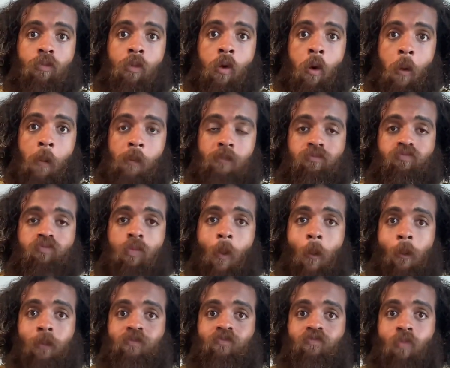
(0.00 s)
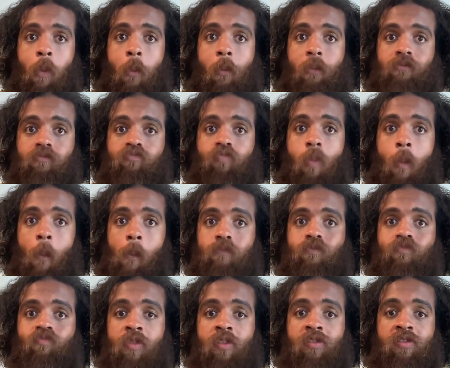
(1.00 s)
Well,
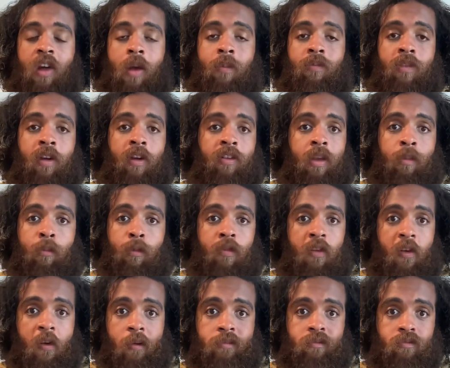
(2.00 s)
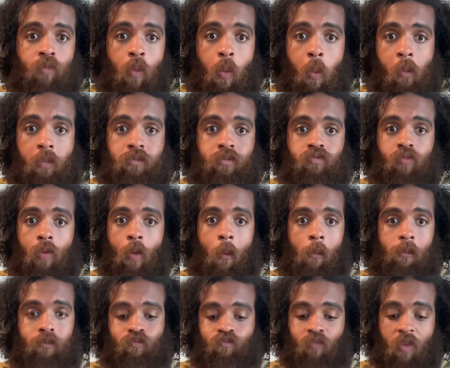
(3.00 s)
the same thing in the movie
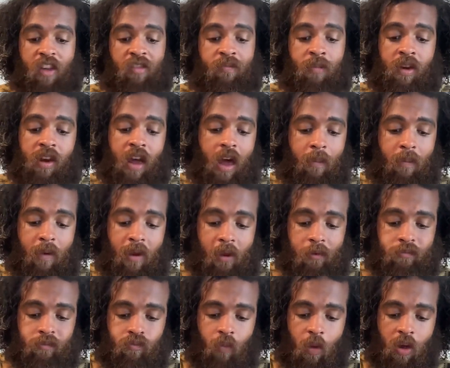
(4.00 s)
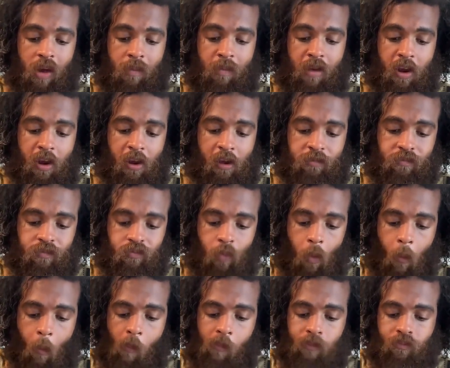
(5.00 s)
has been happening in the media
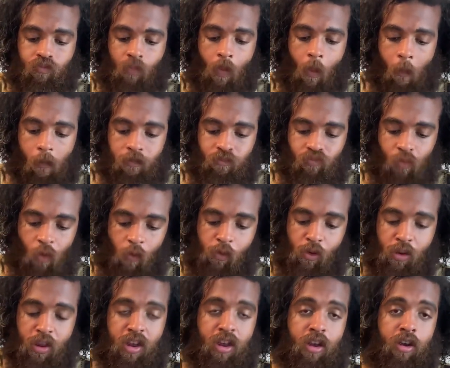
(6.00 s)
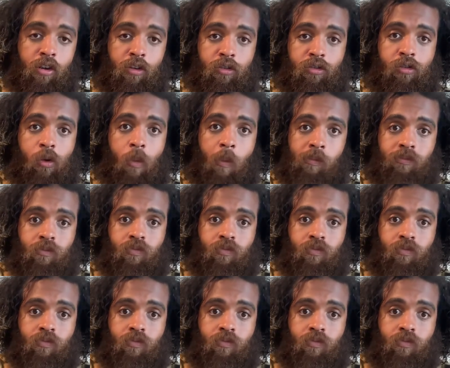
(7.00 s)
for years.